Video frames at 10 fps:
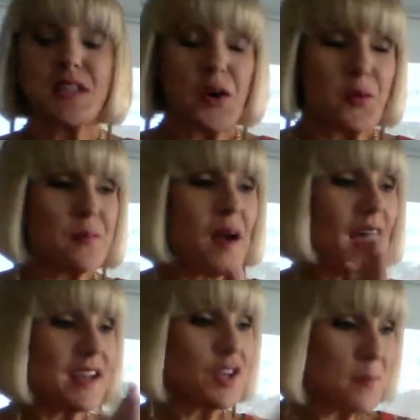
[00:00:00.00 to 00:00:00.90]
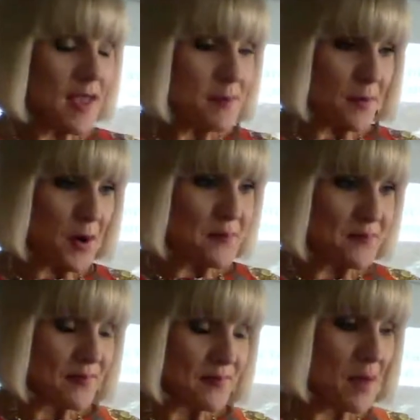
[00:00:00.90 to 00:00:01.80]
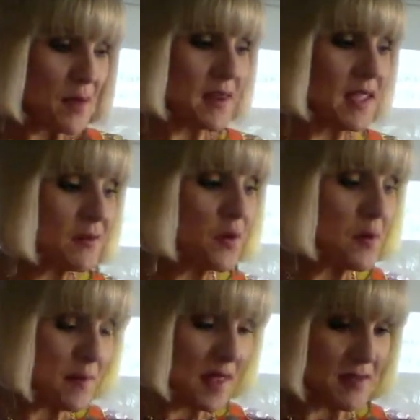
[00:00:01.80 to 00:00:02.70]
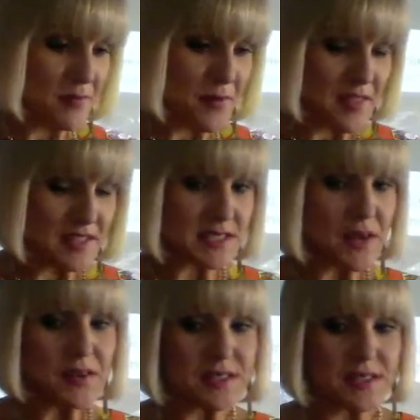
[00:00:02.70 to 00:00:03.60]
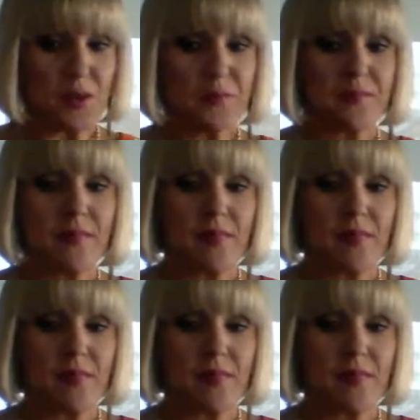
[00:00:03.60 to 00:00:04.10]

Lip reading: So on your paper, I'm going to give you a minute for this also.